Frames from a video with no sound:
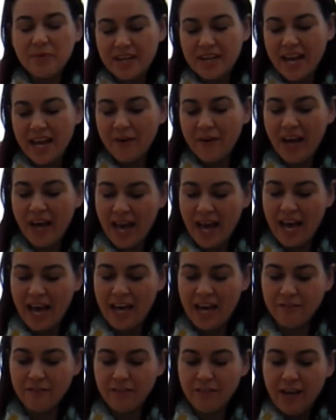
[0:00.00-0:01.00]
we now
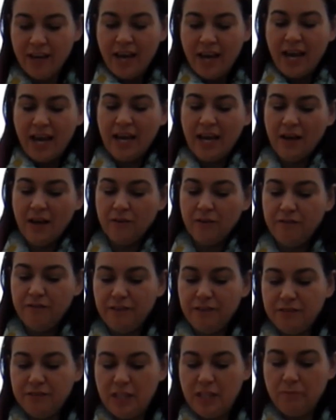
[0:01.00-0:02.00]
have our
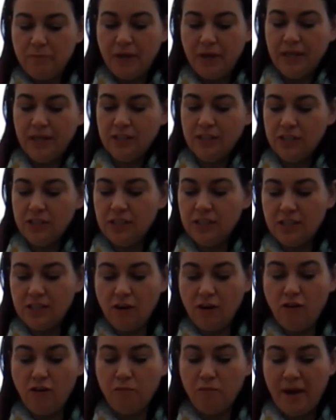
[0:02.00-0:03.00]
15 pages
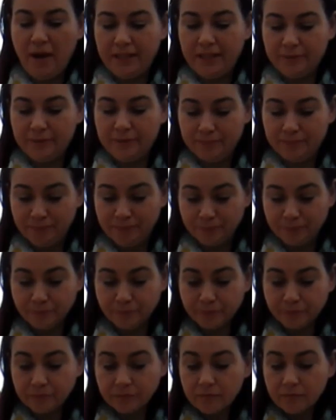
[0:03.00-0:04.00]
of pattern,
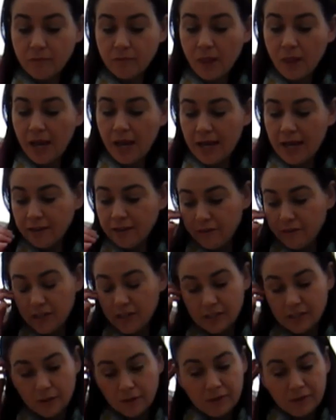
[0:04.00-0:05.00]
and the
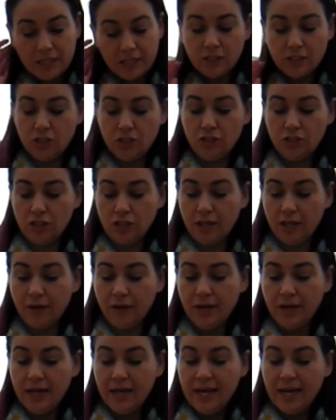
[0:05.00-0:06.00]
first thing we need to
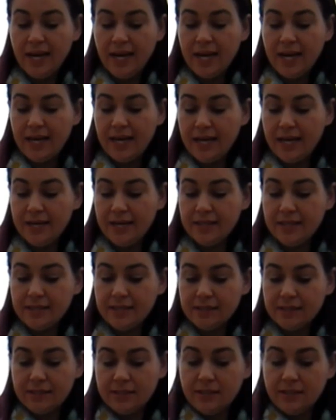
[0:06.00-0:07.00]
do is
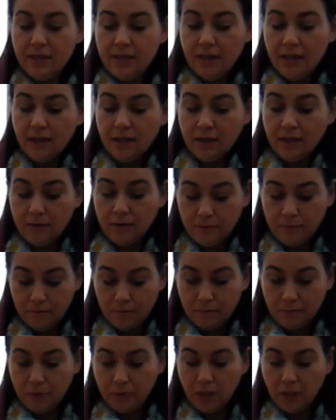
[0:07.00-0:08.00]

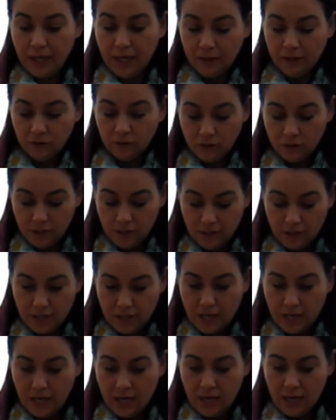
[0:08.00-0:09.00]
pull out
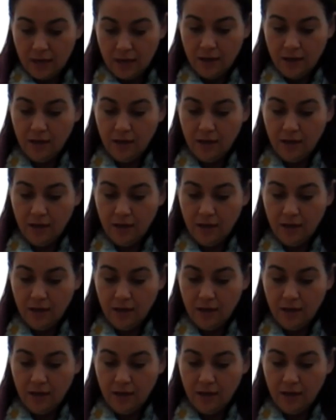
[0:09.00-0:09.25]
the